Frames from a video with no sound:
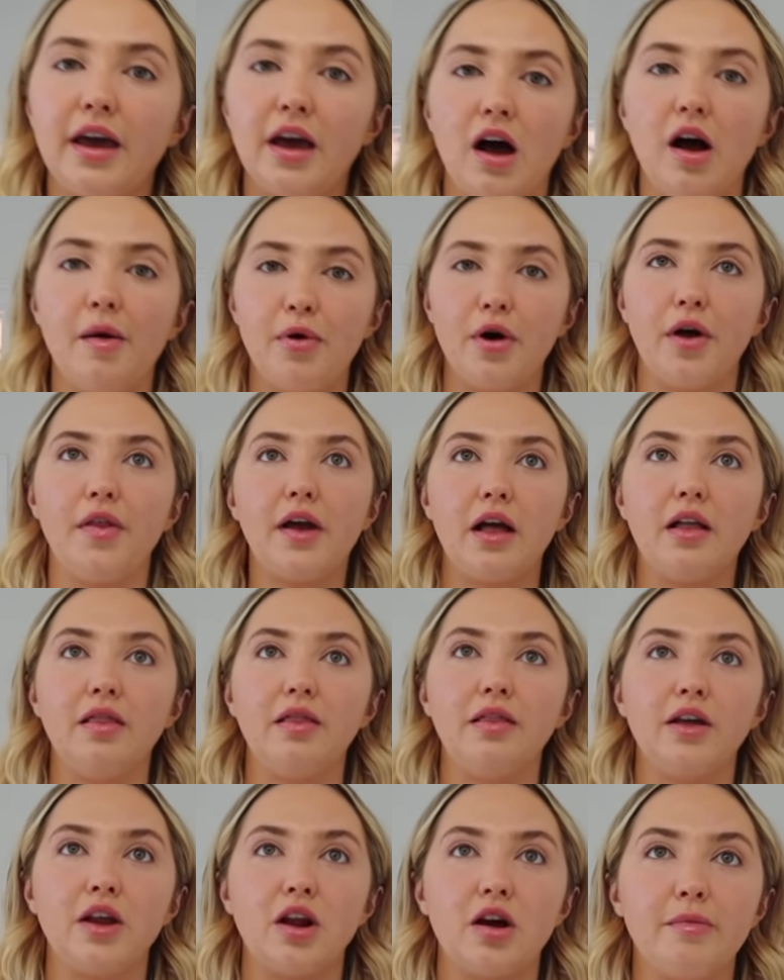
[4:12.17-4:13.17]
it, I'll put like a
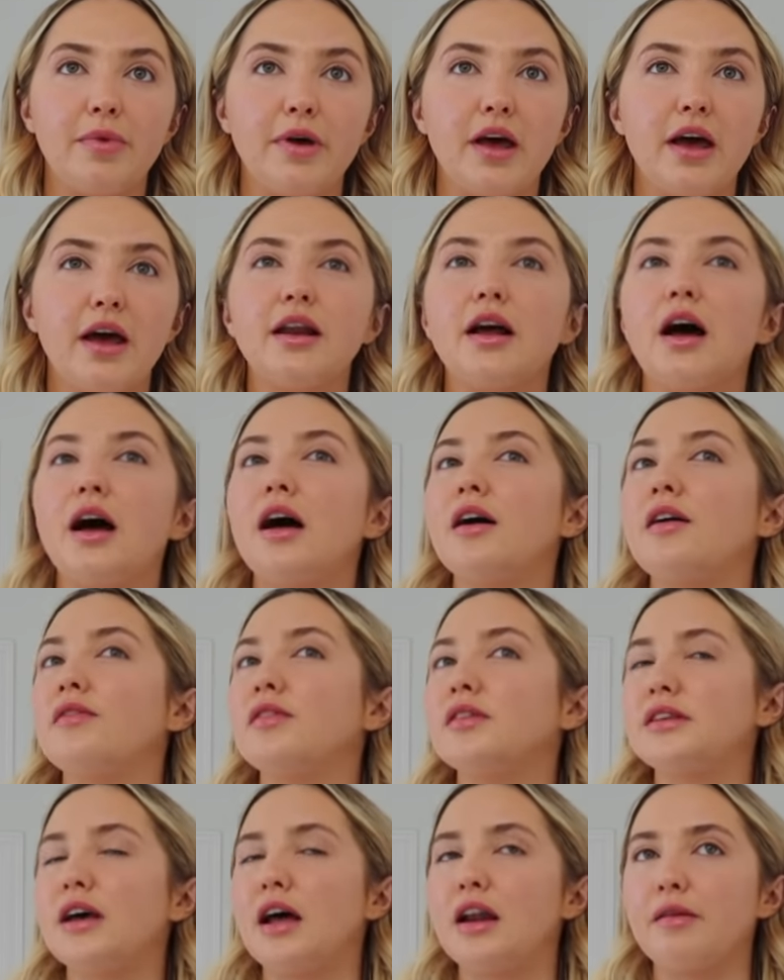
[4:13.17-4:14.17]
little bit
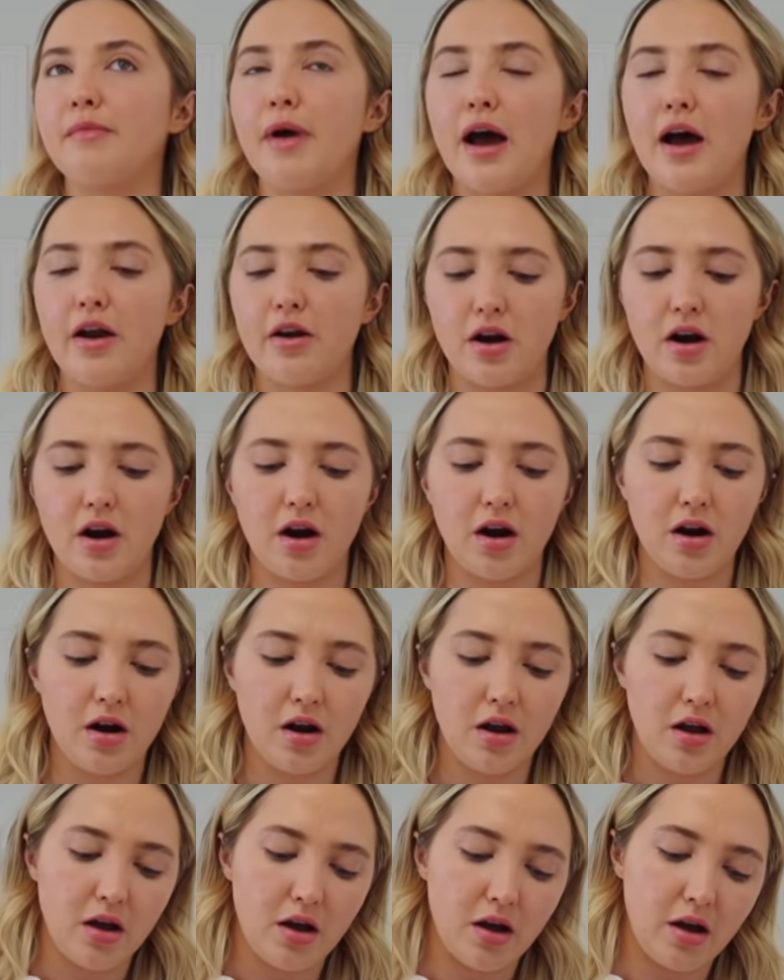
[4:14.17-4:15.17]
of setting powder
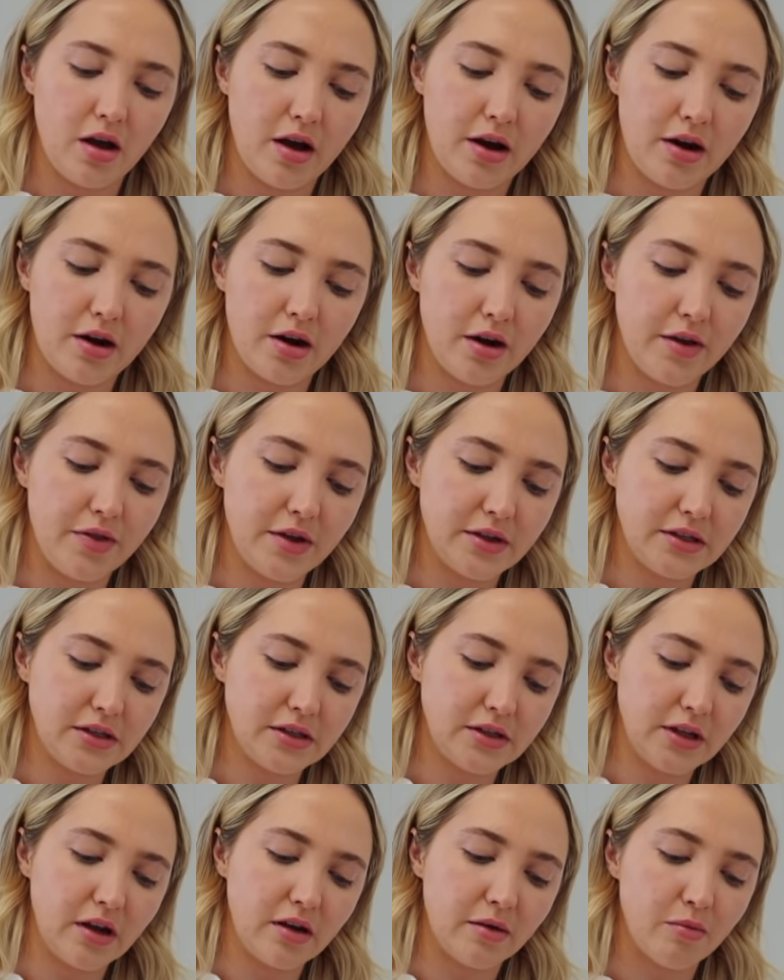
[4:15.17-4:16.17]
under. This
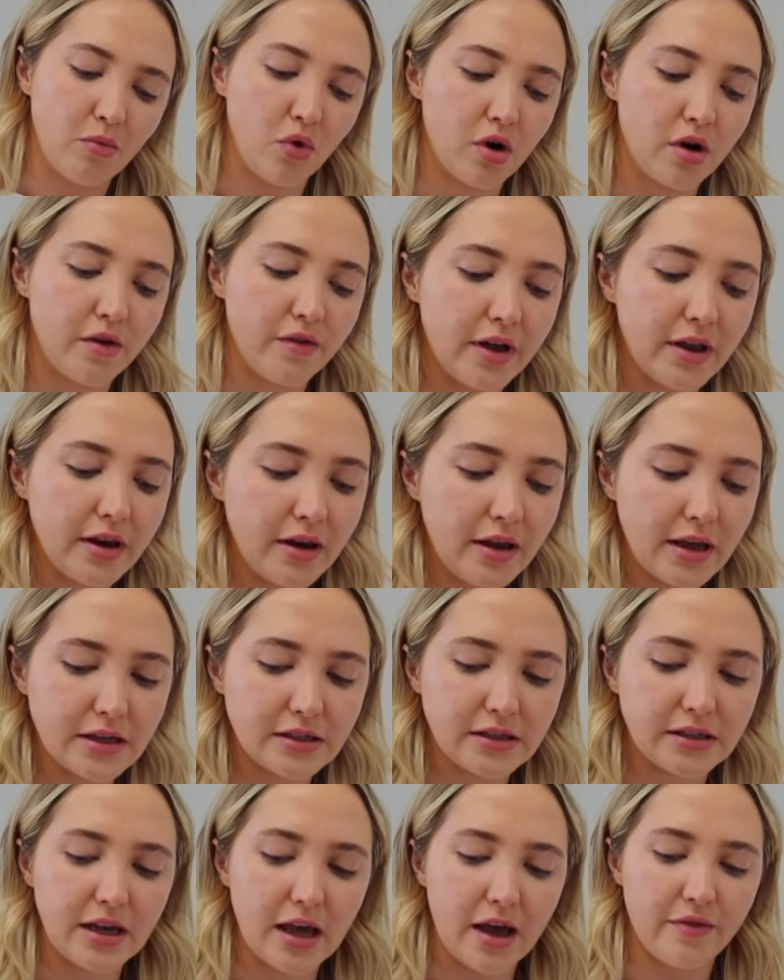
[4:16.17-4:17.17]
is like more of an
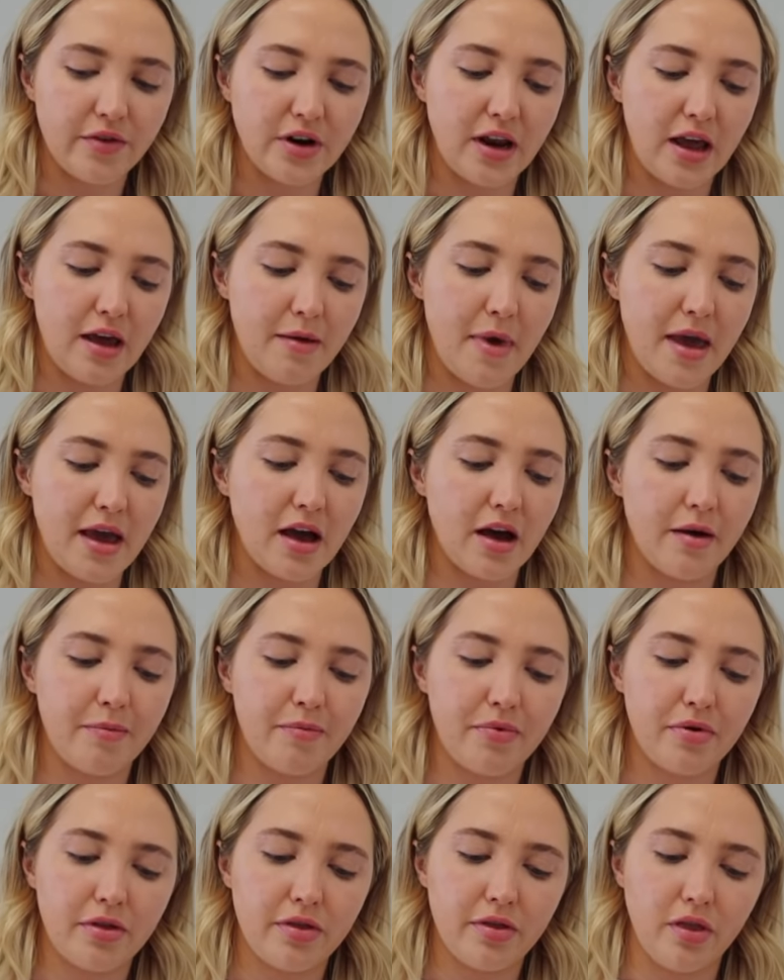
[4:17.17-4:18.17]
easy everyday
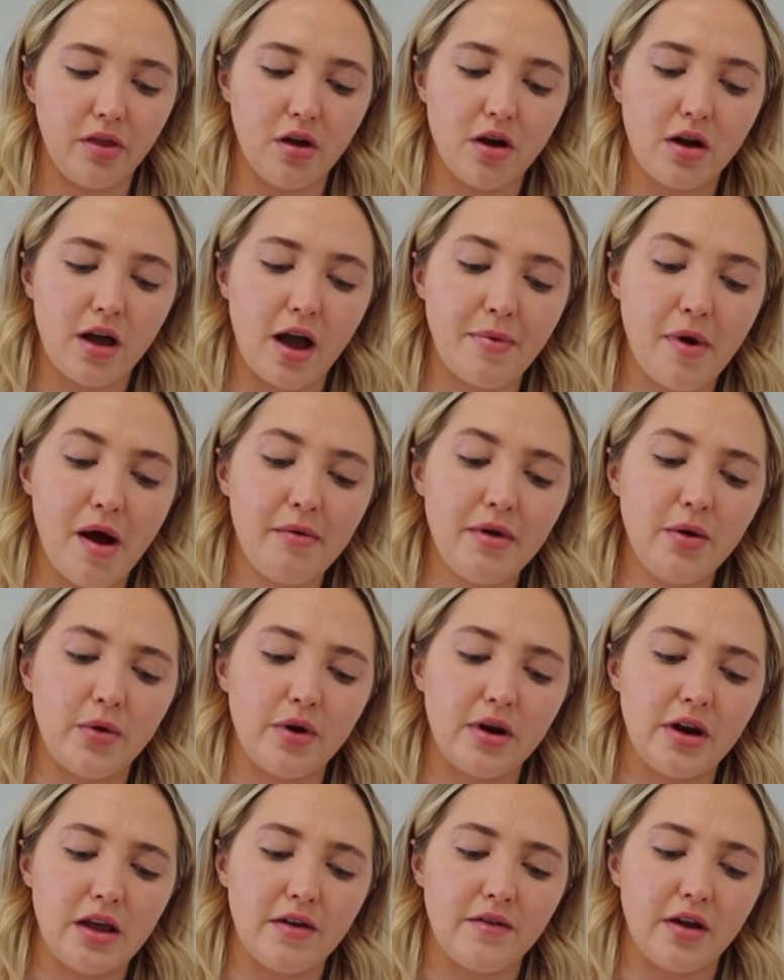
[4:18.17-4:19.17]
makeup look. I probably
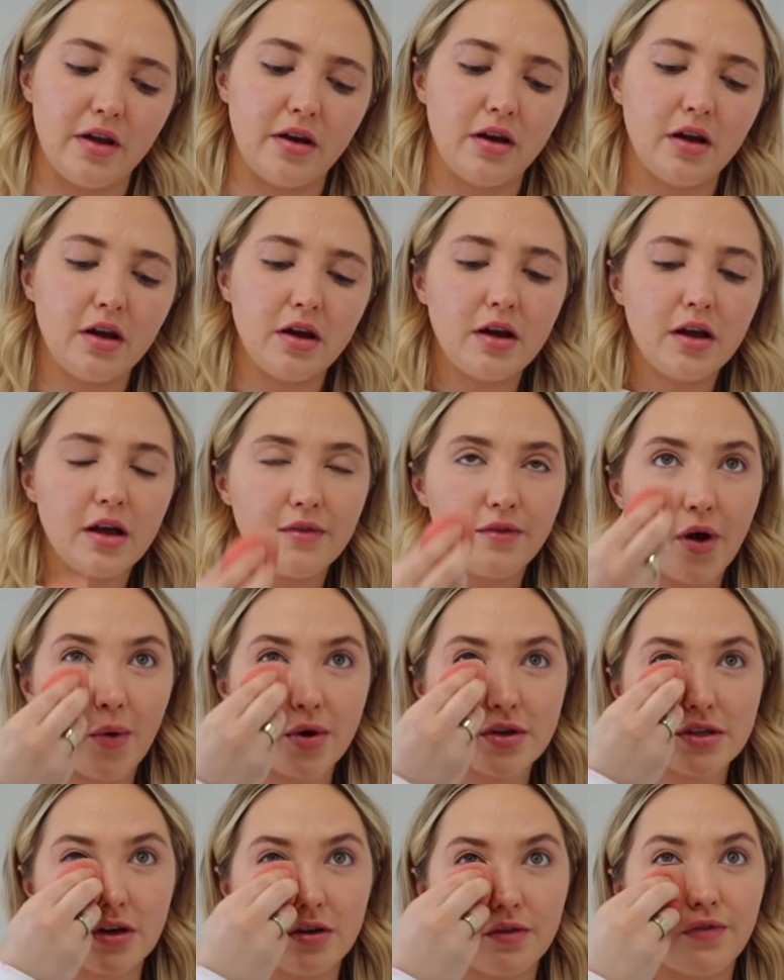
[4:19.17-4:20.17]
wouldn't even, if I
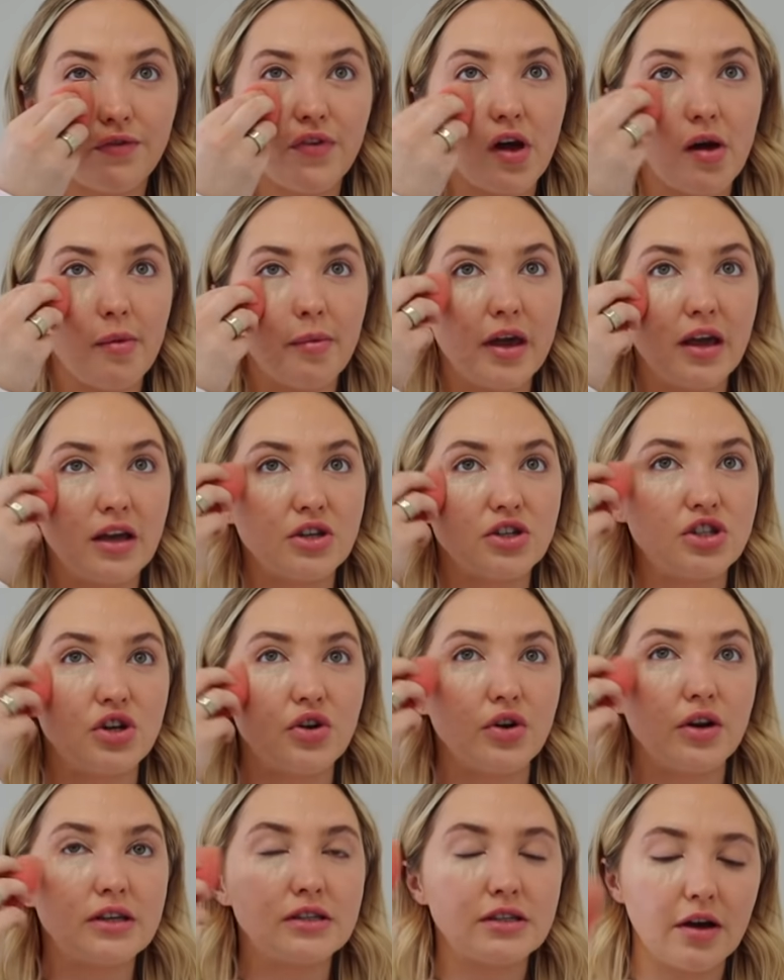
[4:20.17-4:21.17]
wasn't filming and
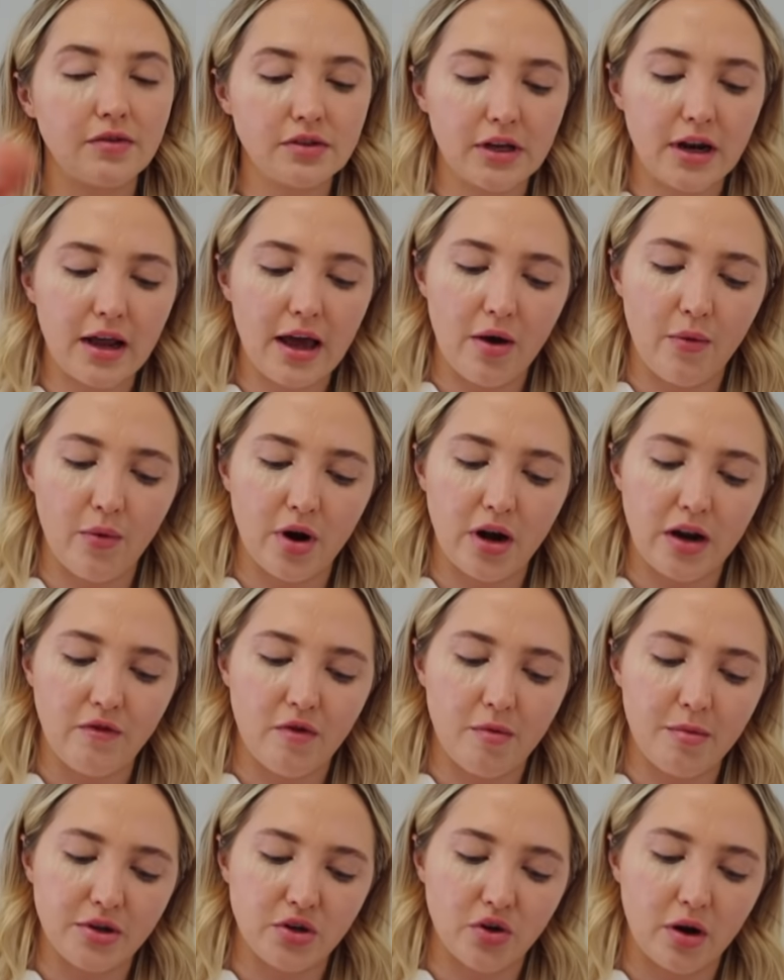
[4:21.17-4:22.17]
shooting stuff today, I wouldn't
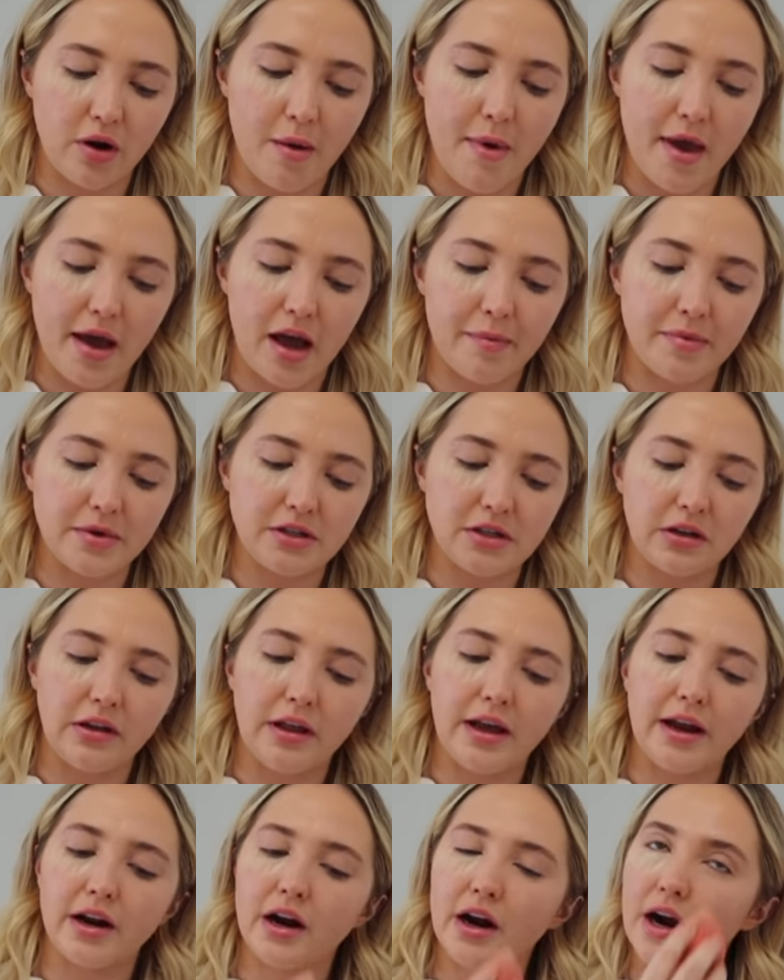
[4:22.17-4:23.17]
even be doing my makeup until
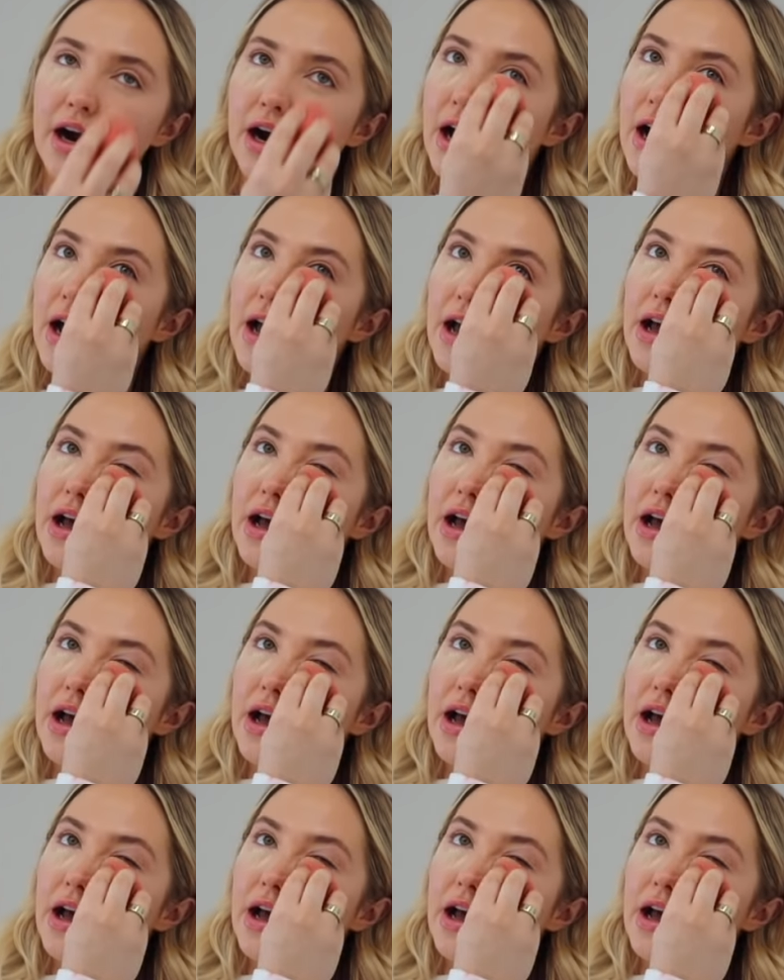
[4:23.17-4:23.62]
later.